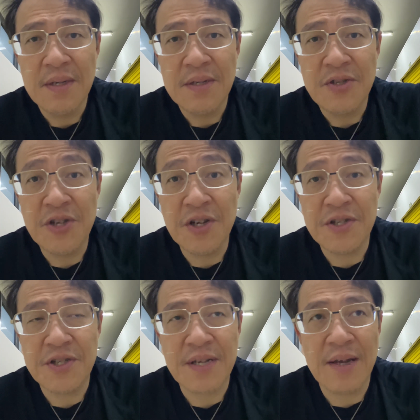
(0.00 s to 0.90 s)

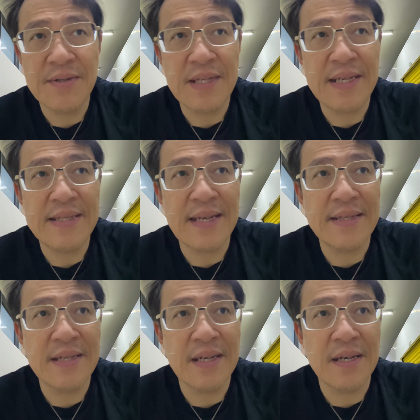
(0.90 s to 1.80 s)
Church Counselling
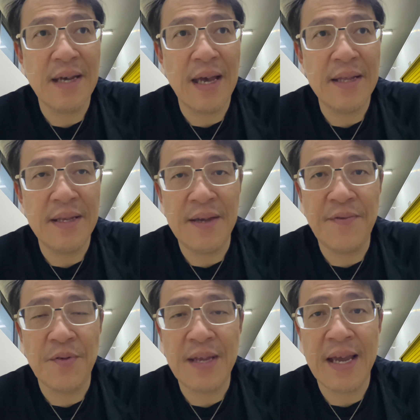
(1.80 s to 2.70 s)
Centre at the
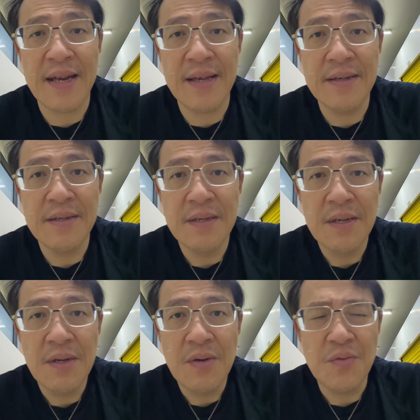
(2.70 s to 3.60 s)
Fort Canning
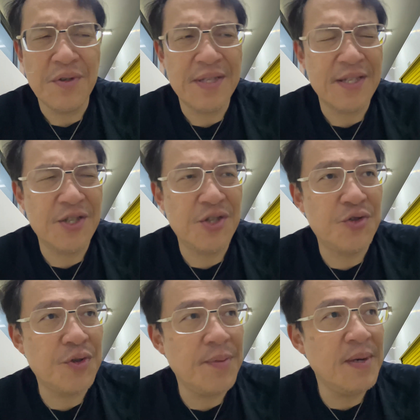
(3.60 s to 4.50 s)
who was
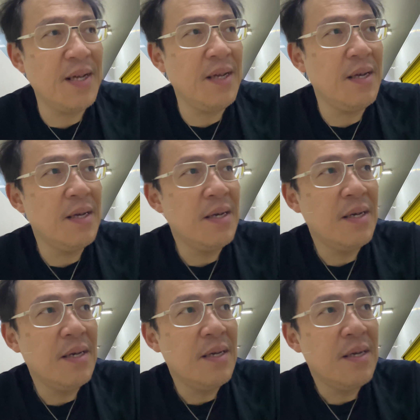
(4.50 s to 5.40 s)
extremely
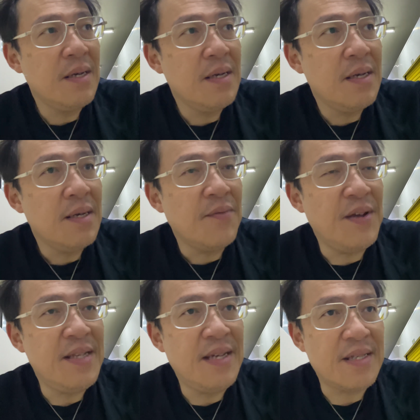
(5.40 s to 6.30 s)

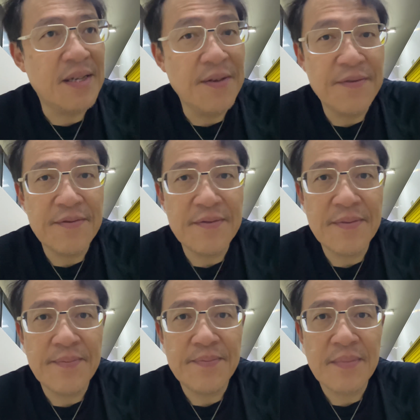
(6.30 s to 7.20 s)
vindictive,
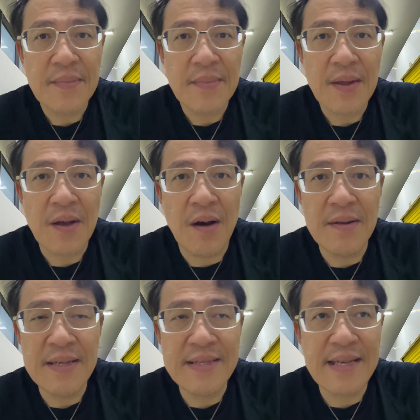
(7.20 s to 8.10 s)

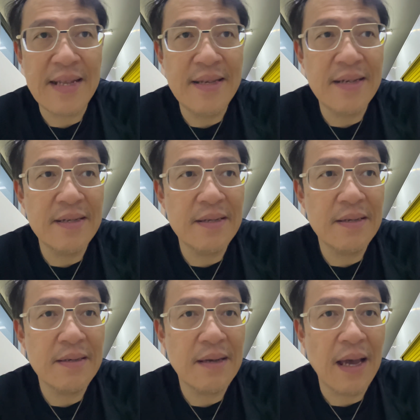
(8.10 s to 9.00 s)
condescending,
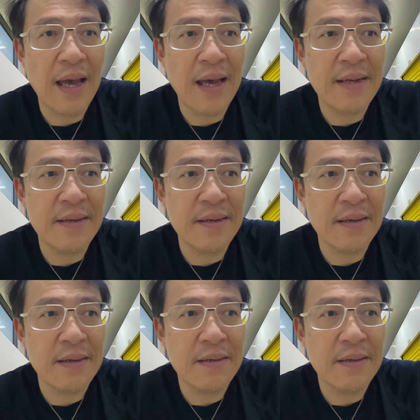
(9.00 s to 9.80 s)
and